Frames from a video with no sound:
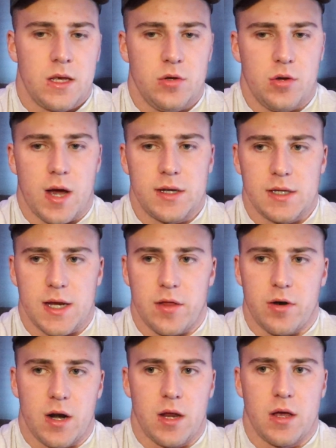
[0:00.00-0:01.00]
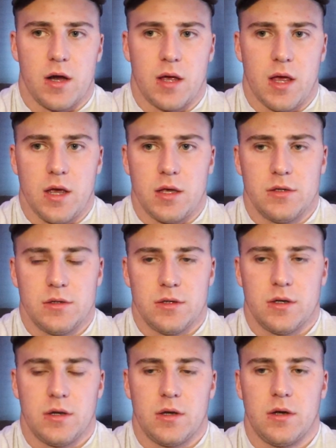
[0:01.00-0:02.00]
you got together at a young
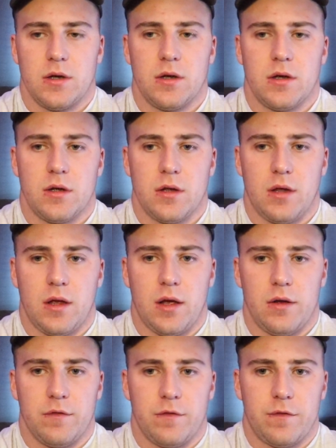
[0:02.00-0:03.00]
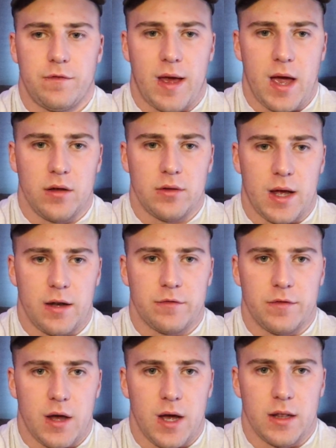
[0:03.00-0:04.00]
age and found that
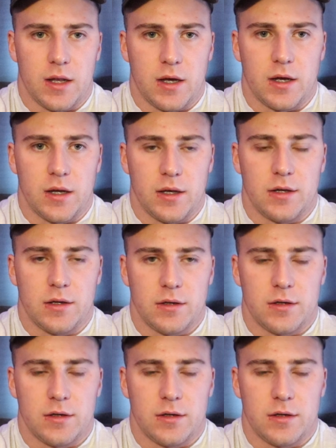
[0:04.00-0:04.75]
fine line.